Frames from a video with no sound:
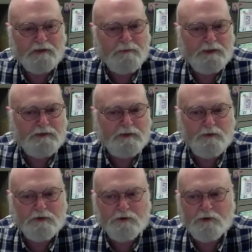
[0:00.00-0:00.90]
Macy
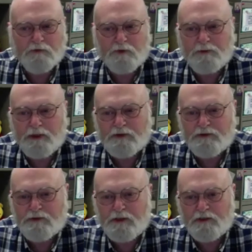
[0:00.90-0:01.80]
went to a different place
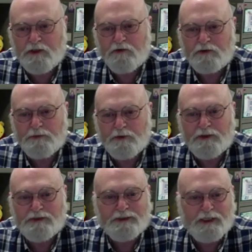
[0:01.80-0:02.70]
to get another
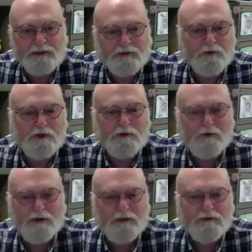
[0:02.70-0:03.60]
experience and got to work,
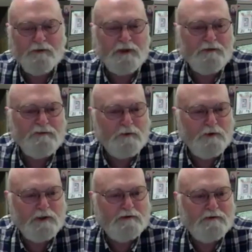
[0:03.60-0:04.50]
well, for
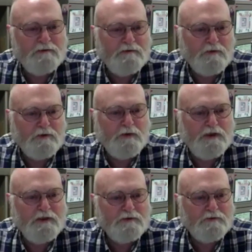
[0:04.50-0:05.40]
what, three
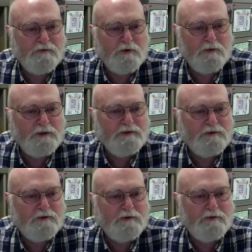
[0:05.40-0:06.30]
weeks or four weeks yeah,
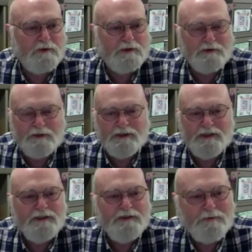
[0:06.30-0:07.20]
or whatever it was,
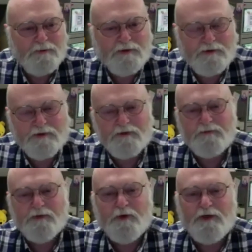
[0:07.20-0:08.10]
with
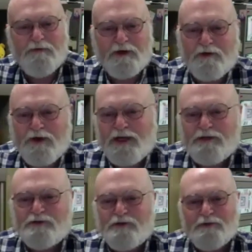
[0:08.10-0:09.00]
um, one of our
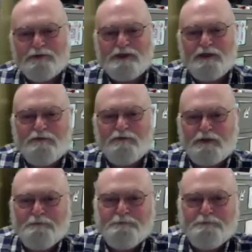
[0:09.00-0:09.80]
grads. So that was kind of fun